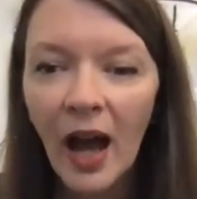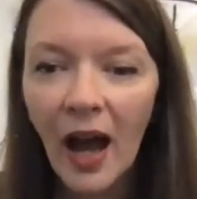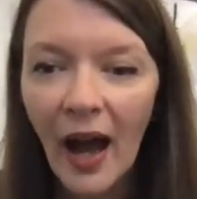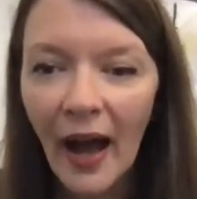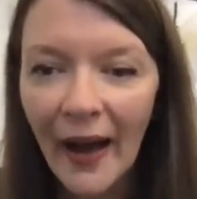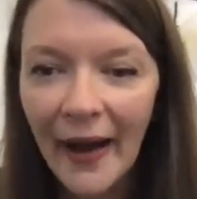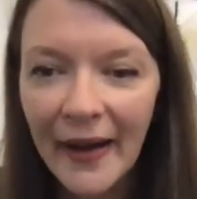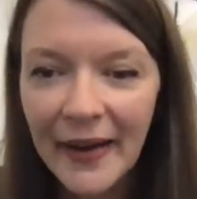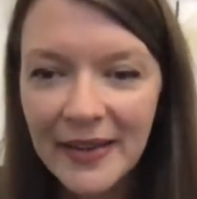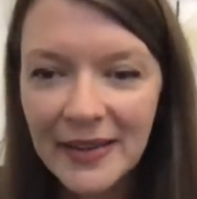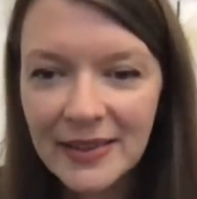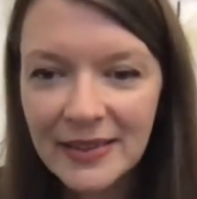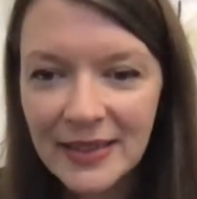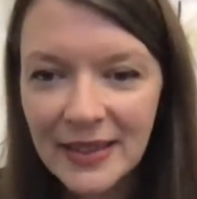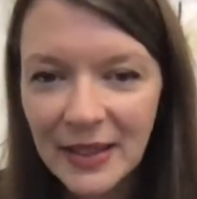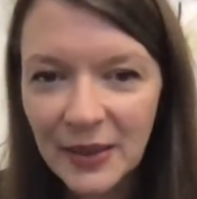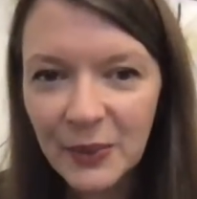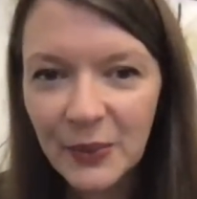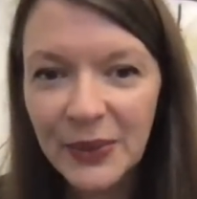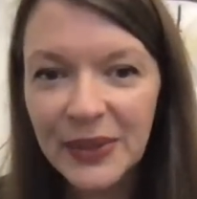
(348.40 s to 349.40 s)
I
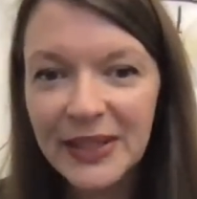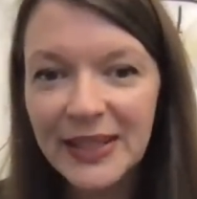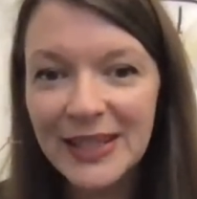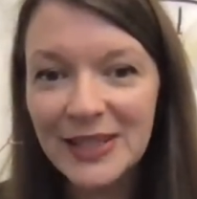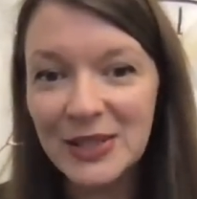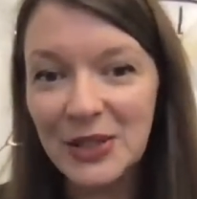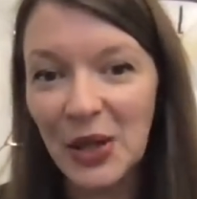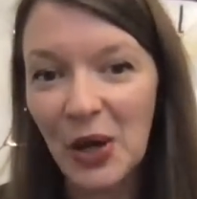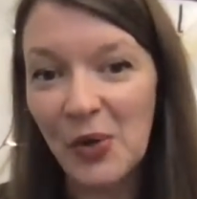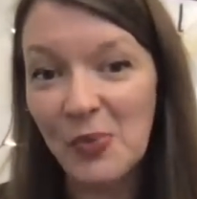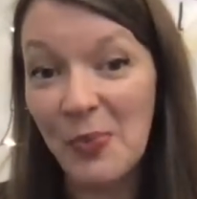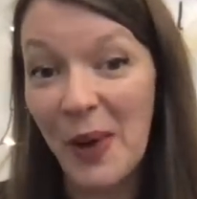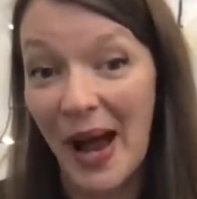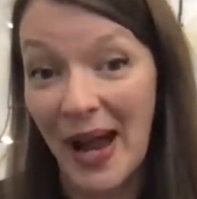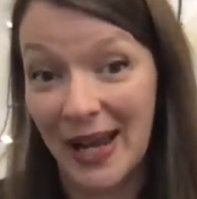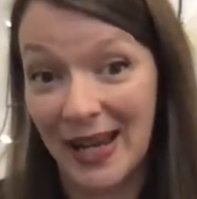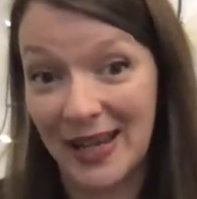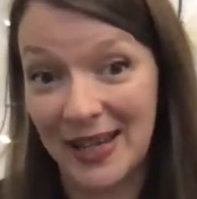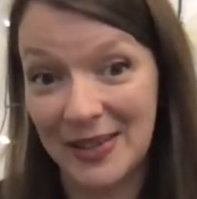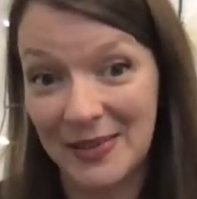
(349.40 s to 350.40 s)
think we need to go
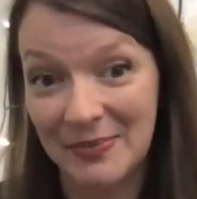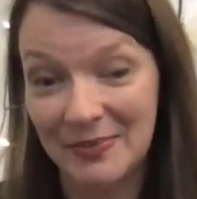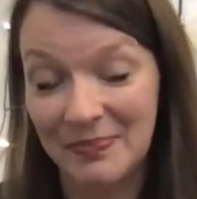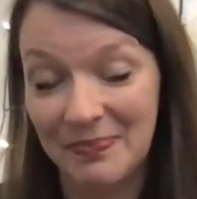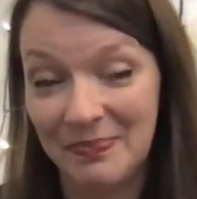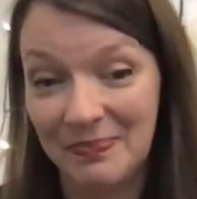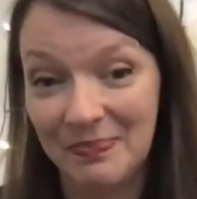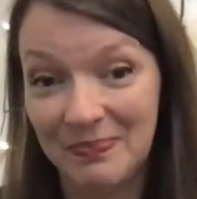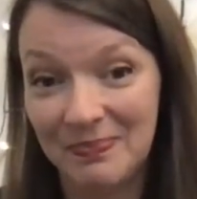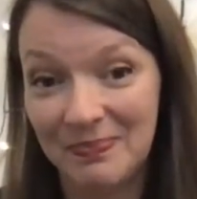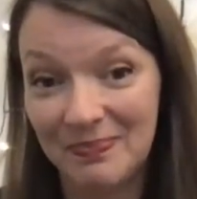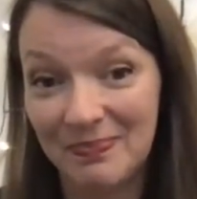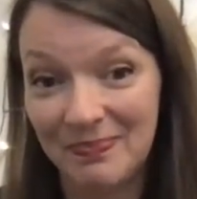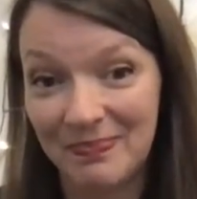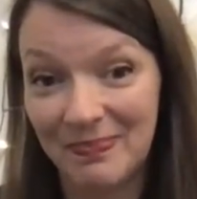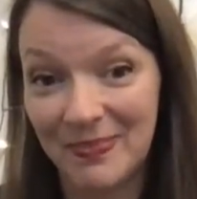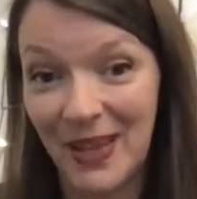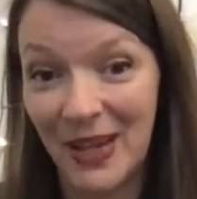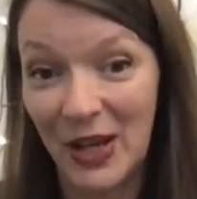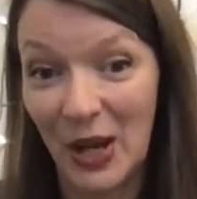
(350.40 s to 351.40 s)
back
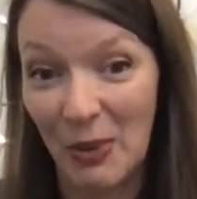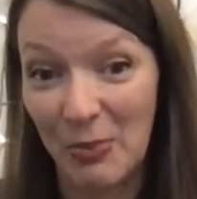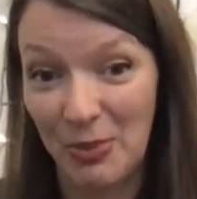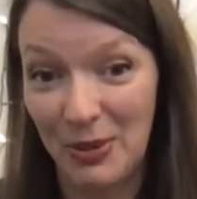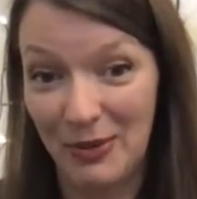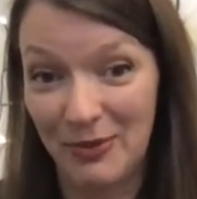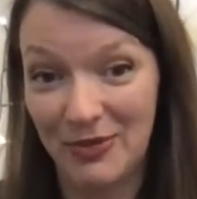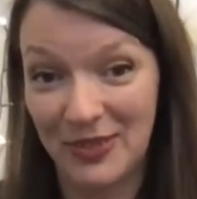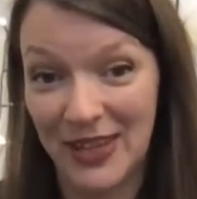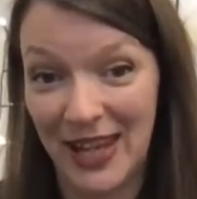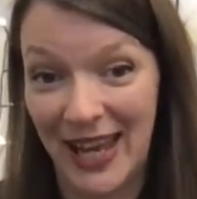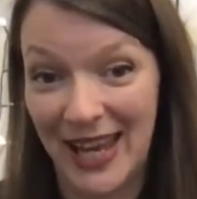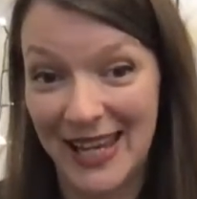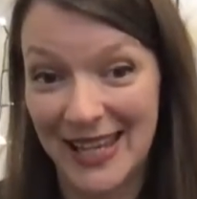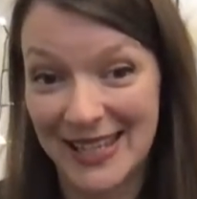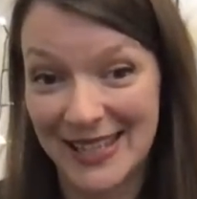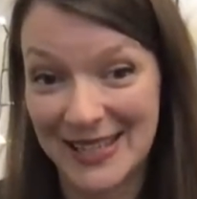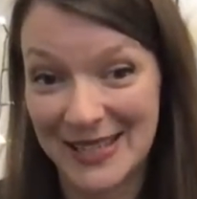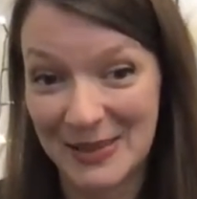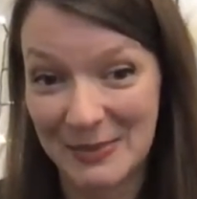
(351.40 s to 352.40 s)
a couple of
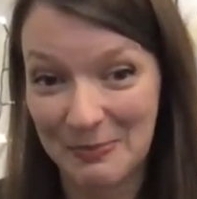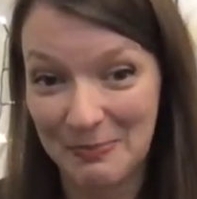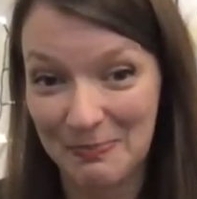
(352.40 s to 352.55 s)
days